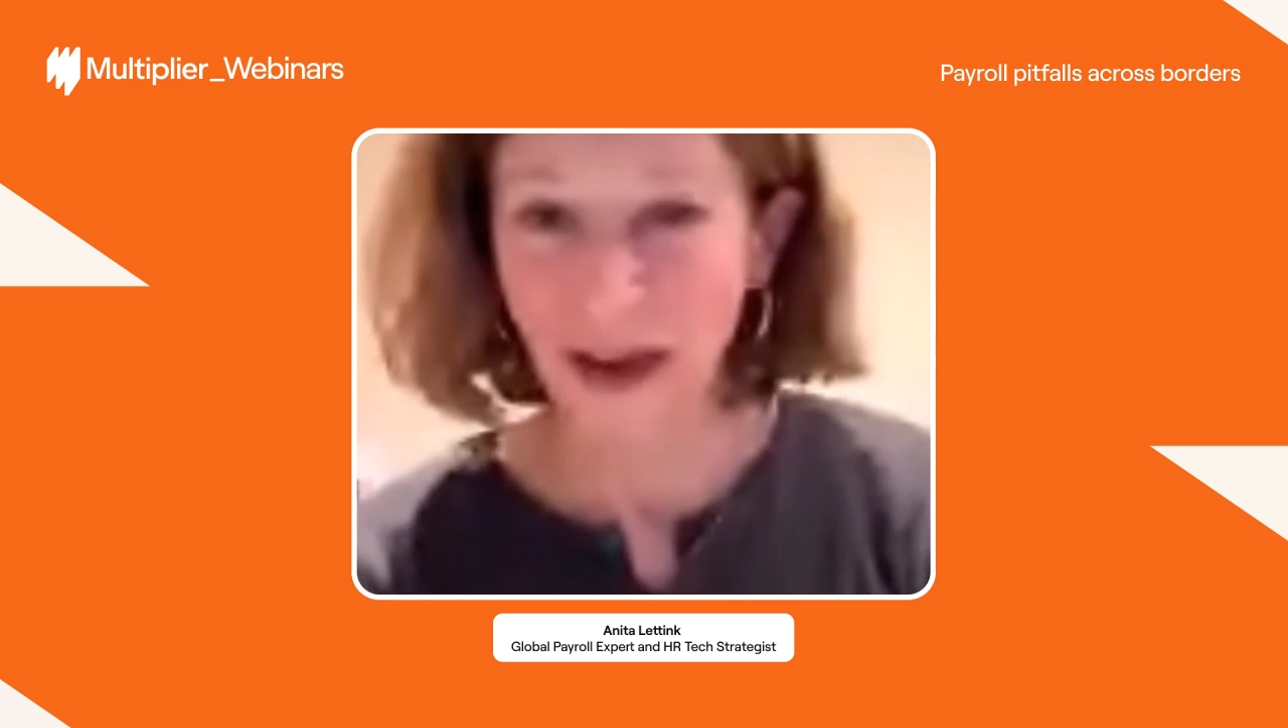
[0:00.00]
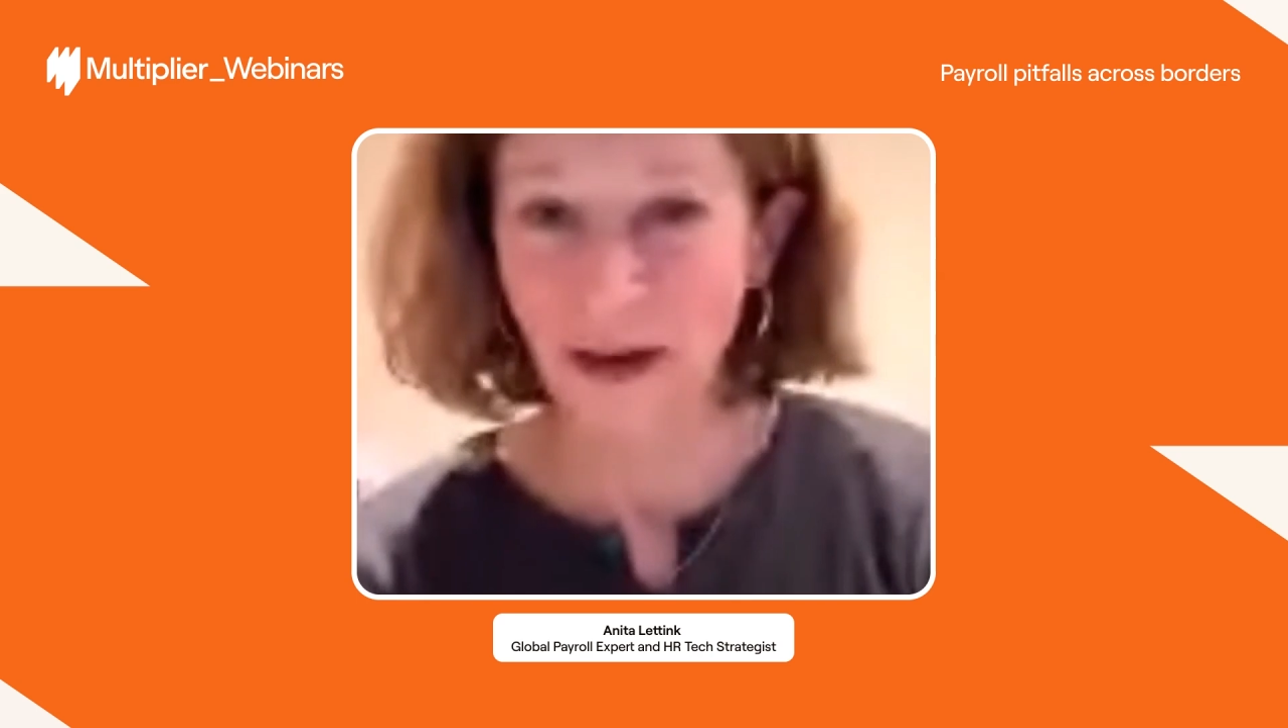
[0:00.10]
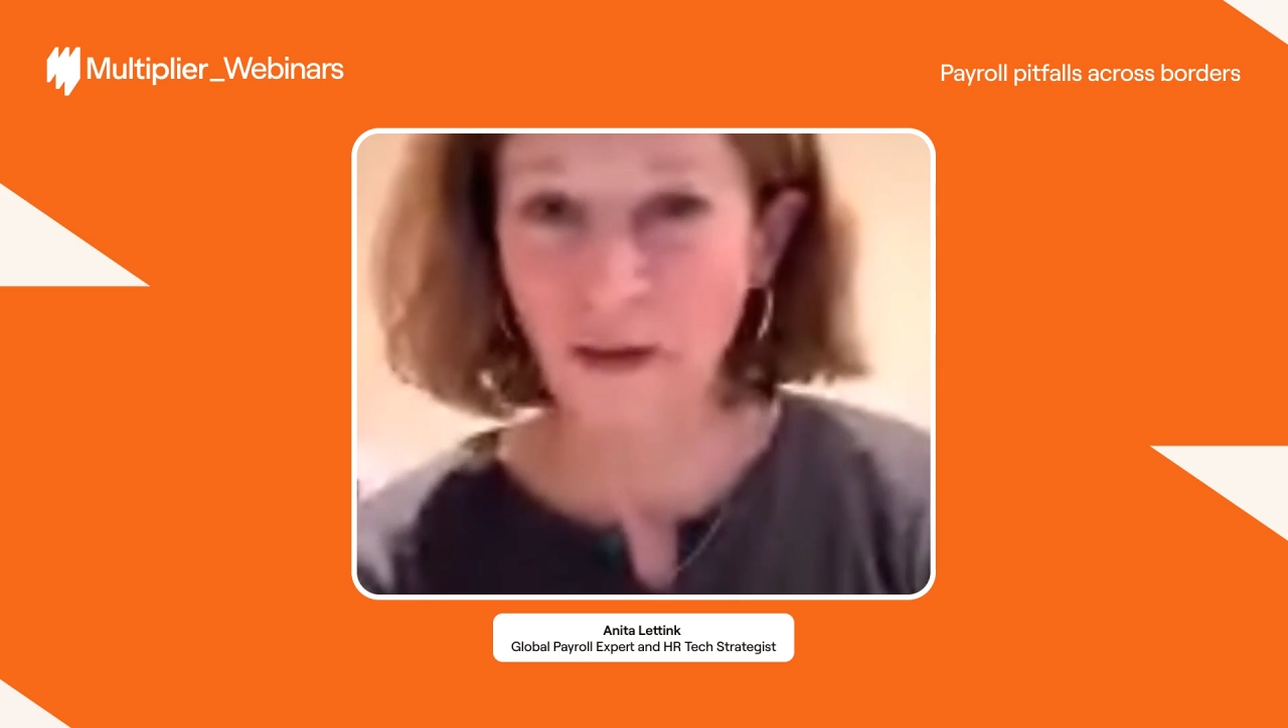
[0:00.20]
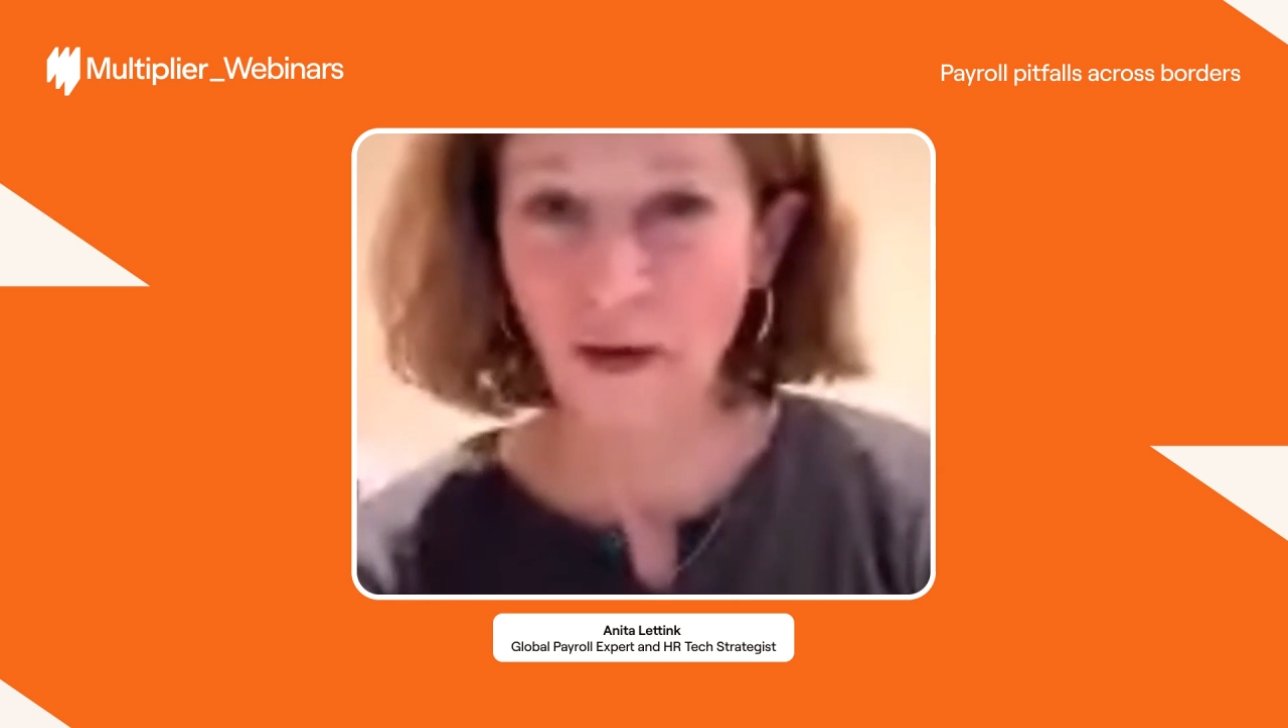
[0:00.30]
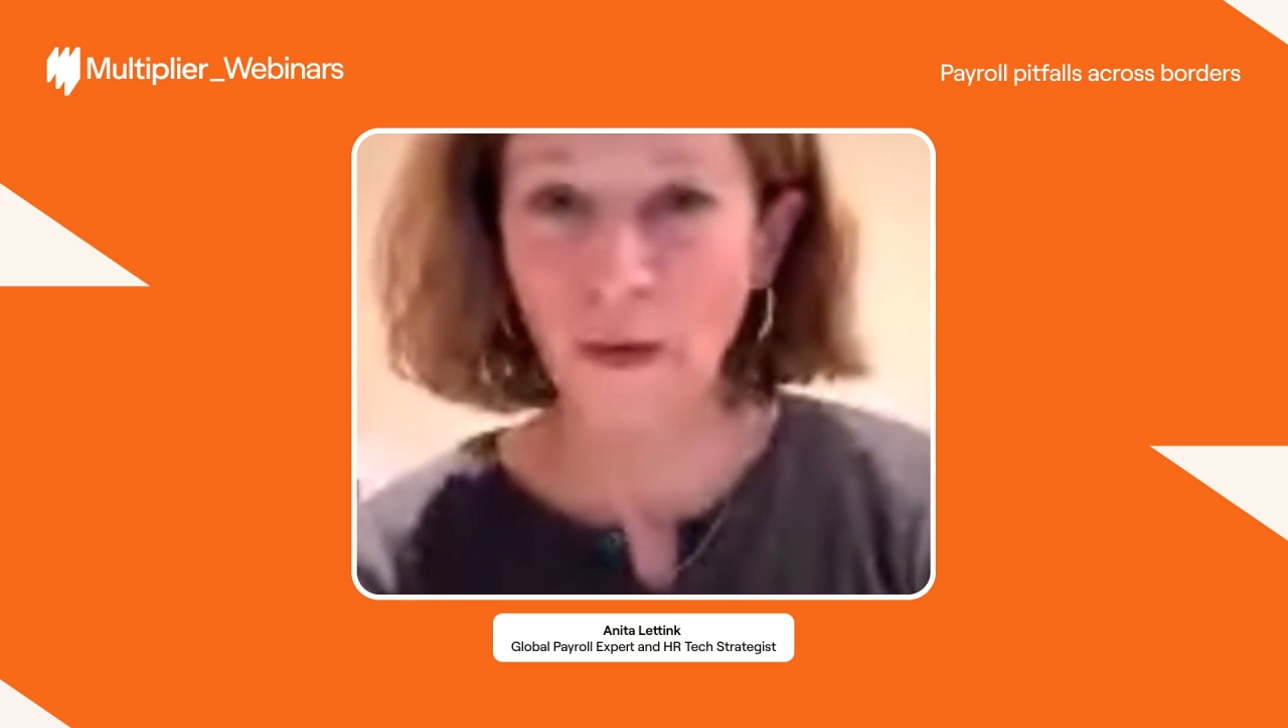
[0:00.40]

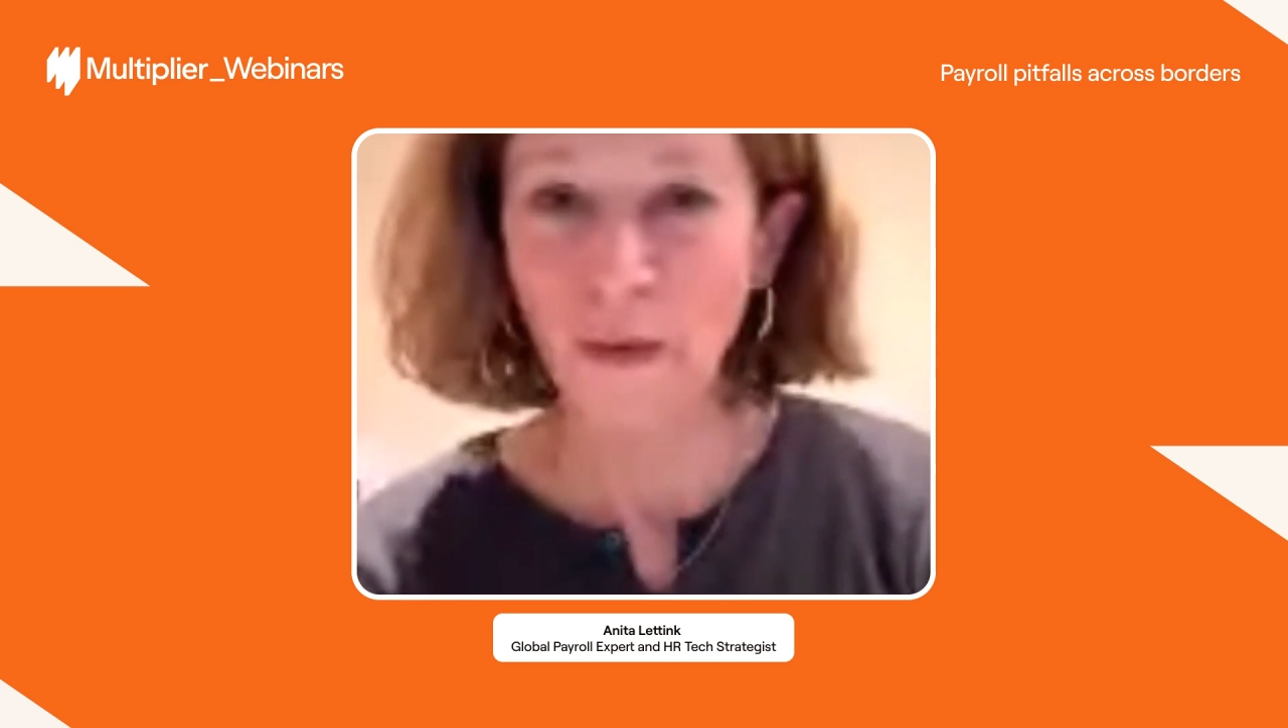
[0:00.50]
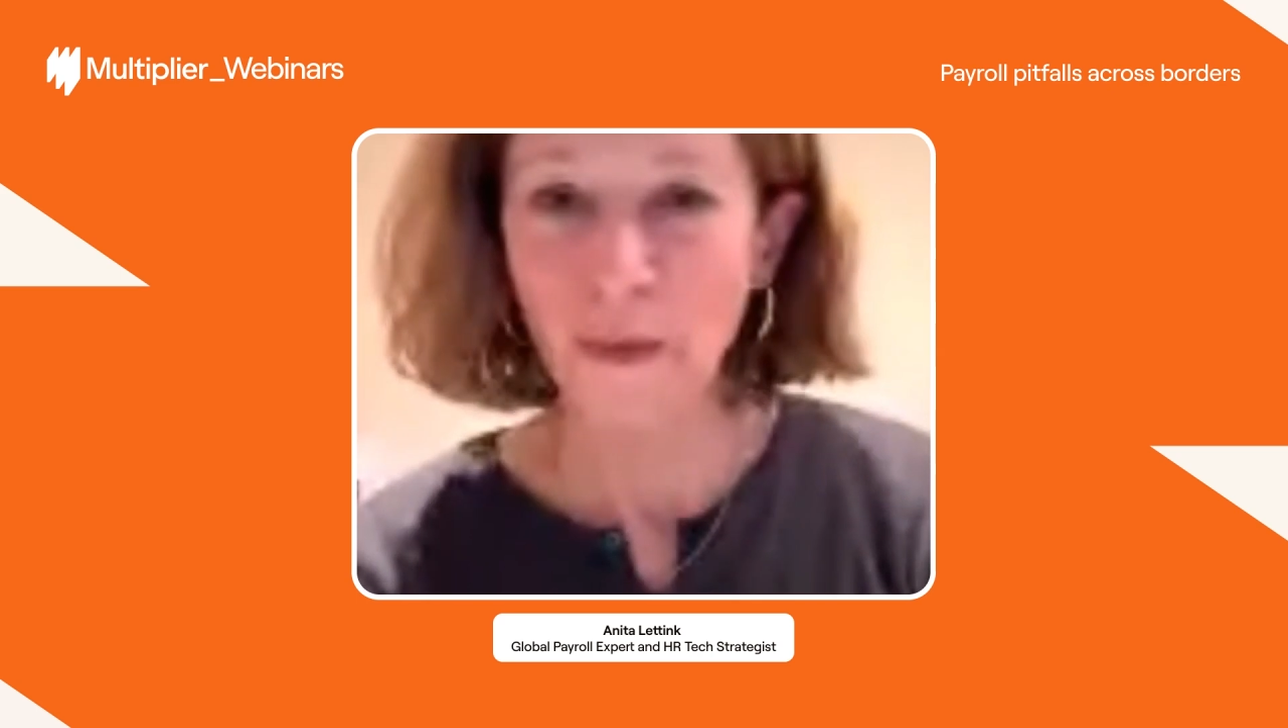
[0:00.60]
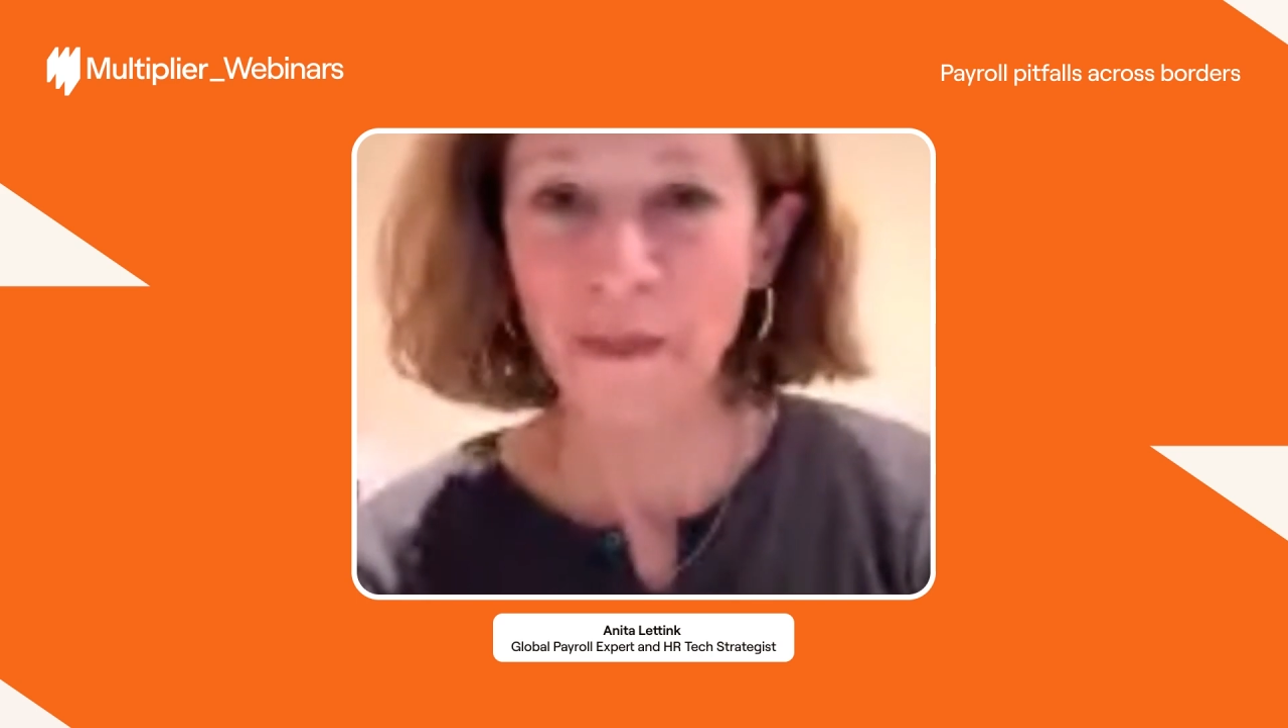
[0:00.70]
that is not in